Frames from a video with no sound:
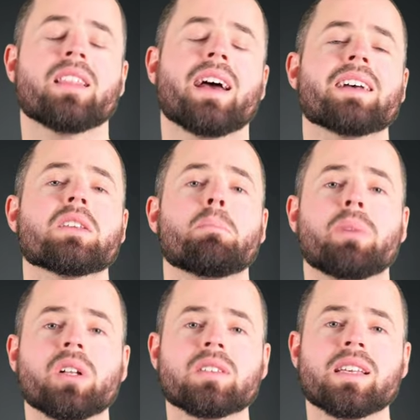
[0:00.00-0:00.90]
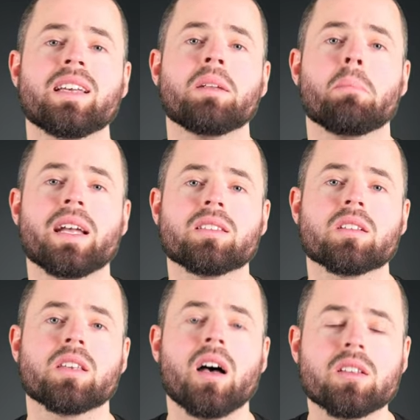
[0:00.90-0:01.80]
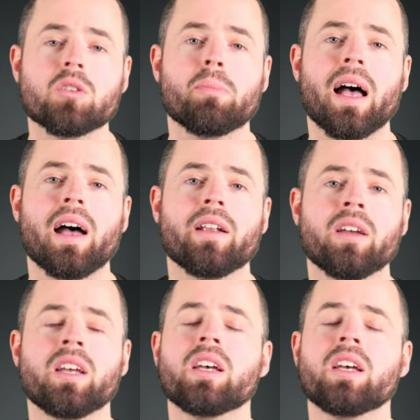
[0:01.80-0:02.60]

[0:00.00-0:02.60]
that has a built-in metatarsal pad.